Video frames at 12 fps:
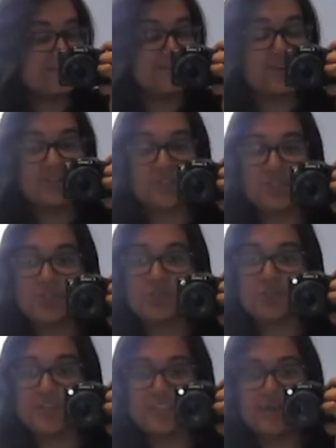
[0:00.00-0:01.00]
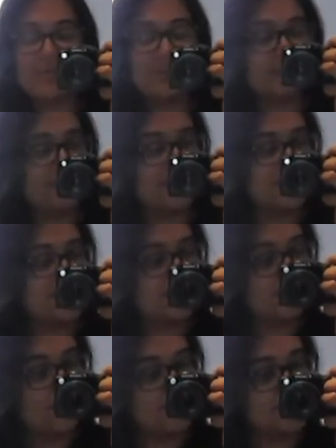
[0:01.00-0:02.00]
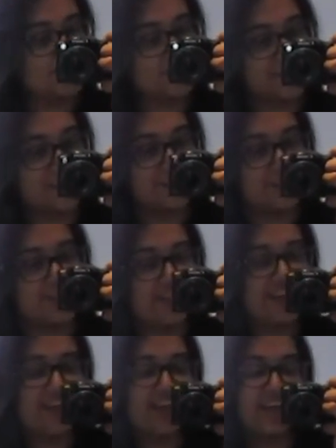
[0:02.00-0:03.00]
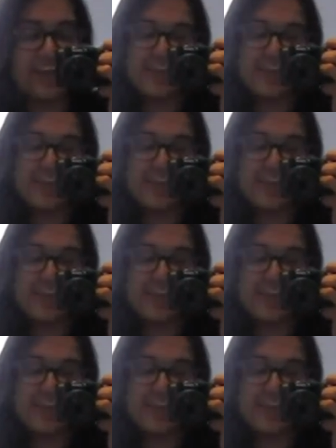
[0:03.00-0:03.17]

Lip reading: even got to dress up a little bit instead of wearing joggers and hoodie.